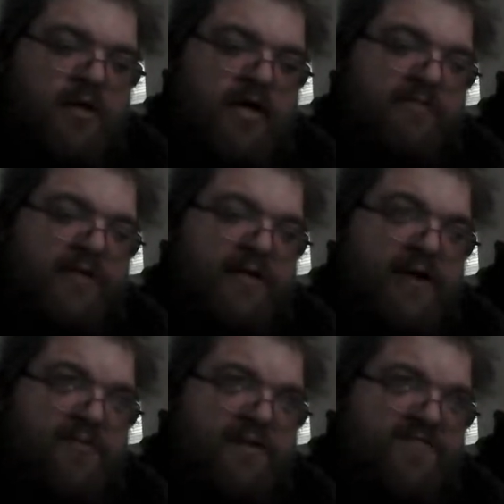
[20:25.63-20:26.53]
Emily and
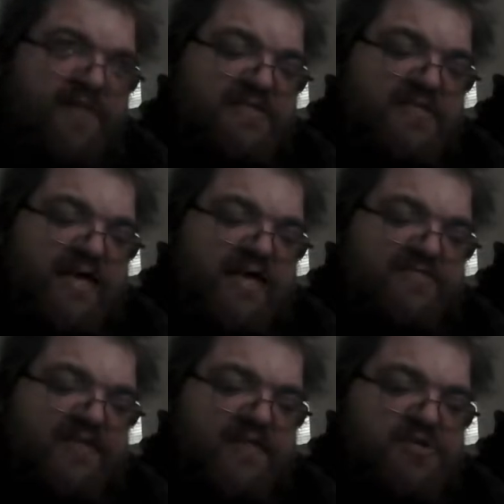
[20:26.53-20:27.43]
I are big fans of the
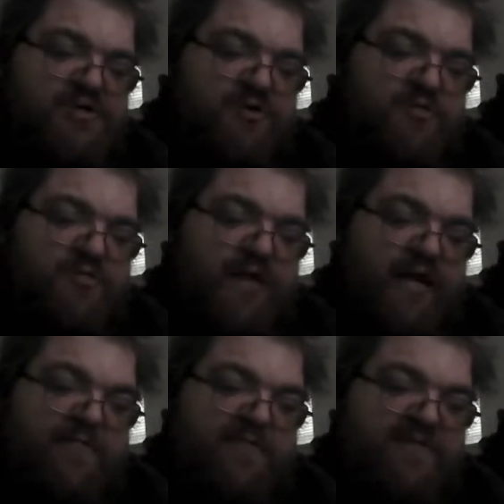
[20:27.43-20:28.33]
Castlevania show, and
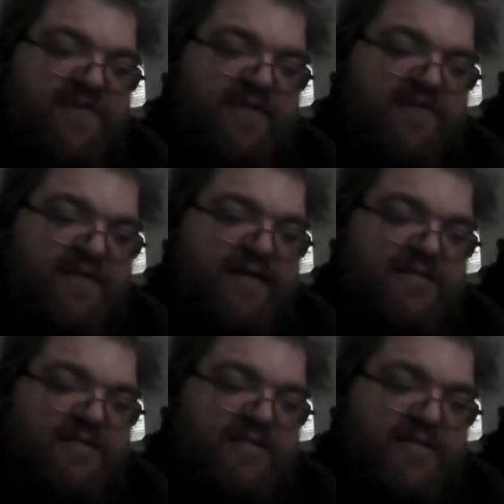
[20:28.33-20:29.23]
I'm a big fan of the
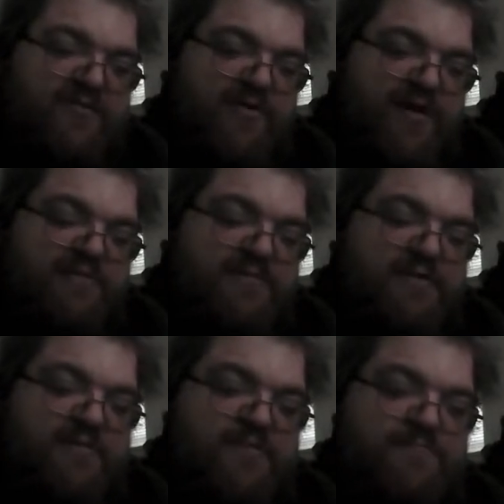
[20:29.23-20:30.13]
classic Nintendo game.
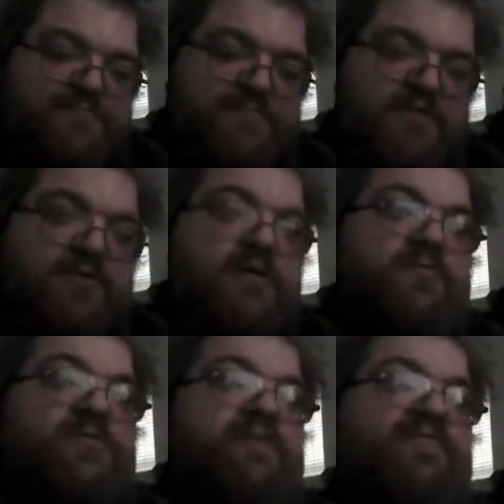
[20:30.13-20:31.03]
So,
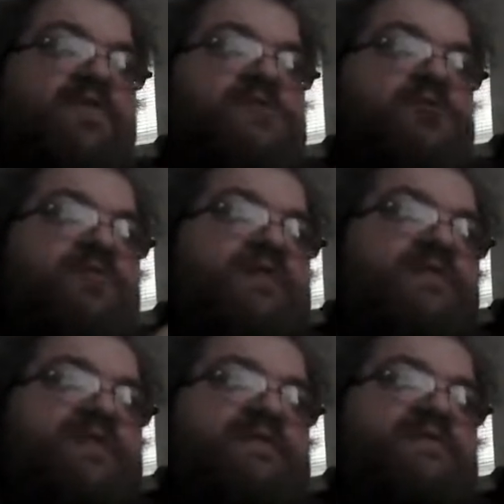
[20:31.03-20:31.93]
when my friend Joey
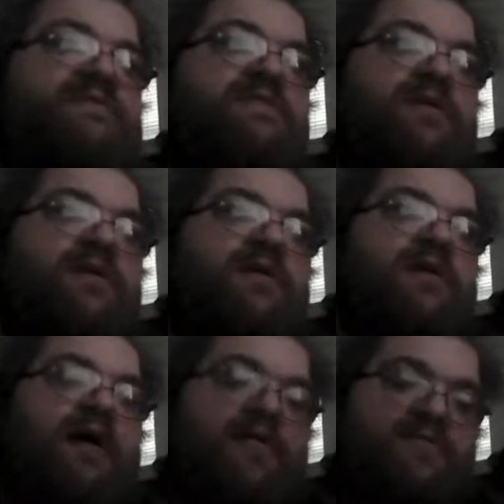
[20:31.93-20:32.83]
did this,
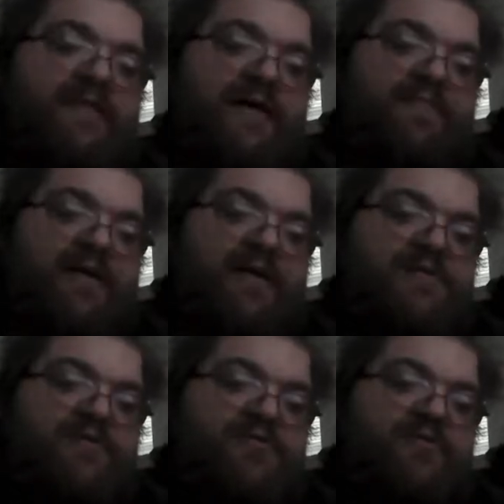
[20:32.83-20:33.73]
I was like, man, I
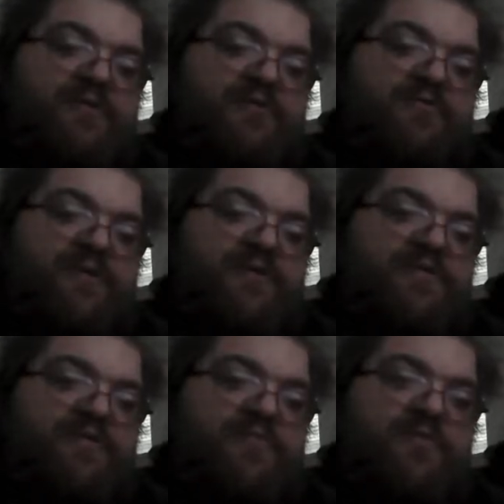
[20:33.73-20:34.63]
should totally do this.
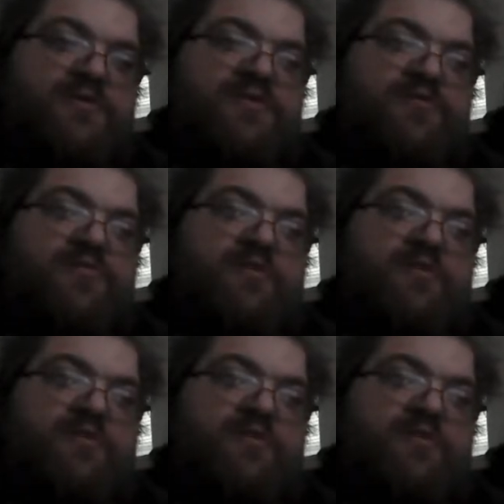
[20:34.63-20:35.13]
So I'm going to.